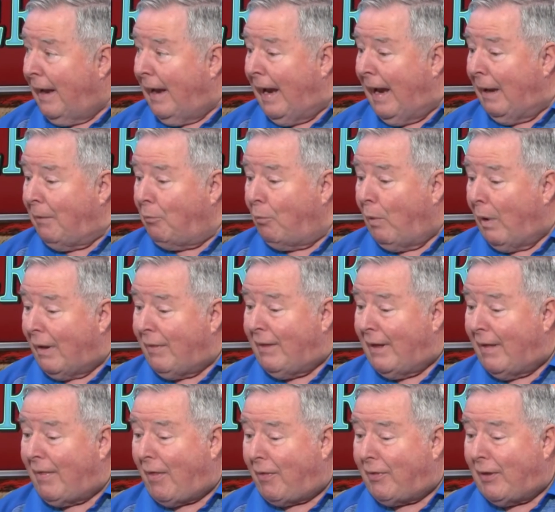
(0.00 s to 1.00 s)
And one of
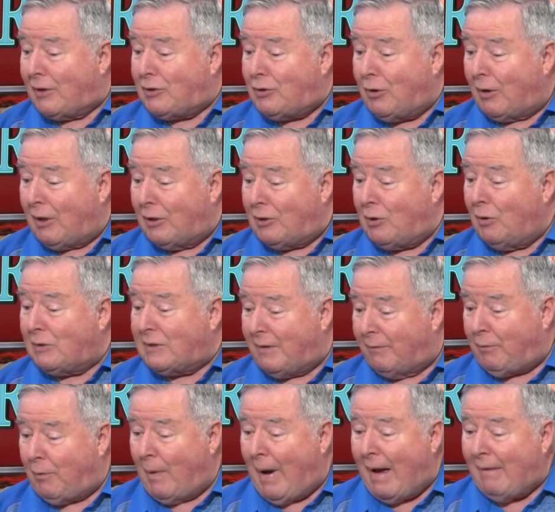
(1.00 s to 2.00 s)
the other things you can do is
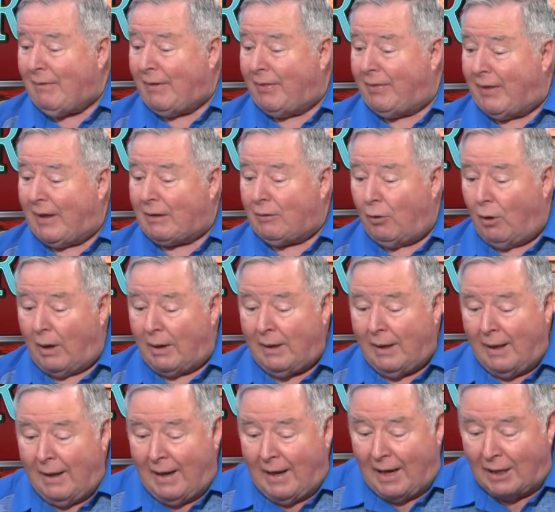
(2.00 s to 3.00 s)
if you have a thick lawn,
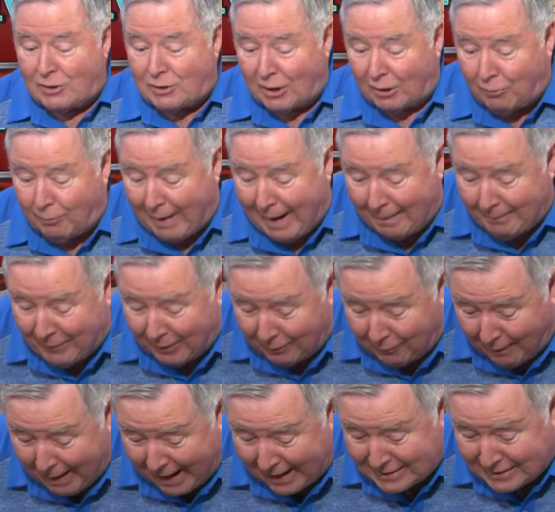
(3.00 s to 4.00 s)
is you grab the
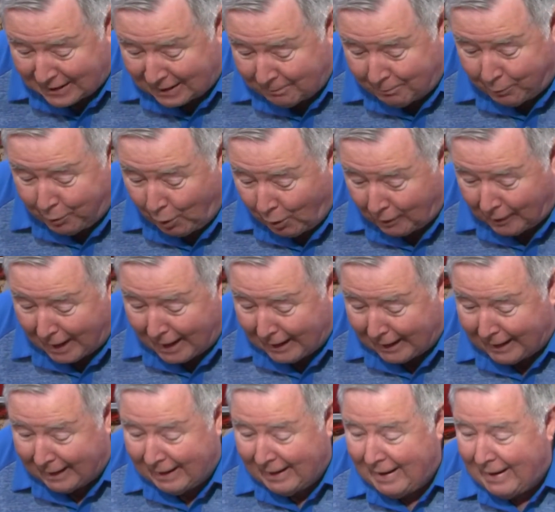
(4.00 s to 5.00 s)
grass and pull
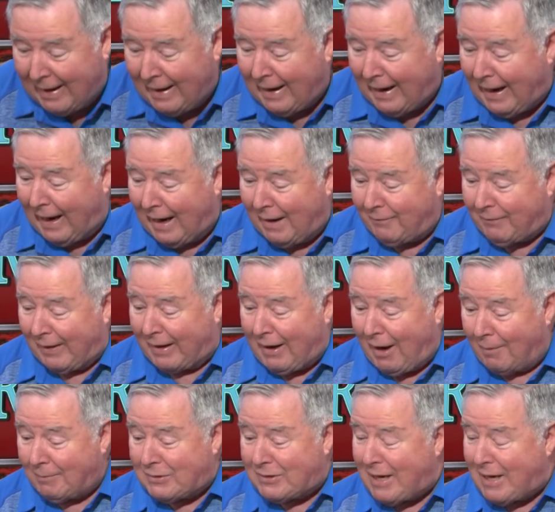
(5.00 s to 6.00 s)
on it. And if it comes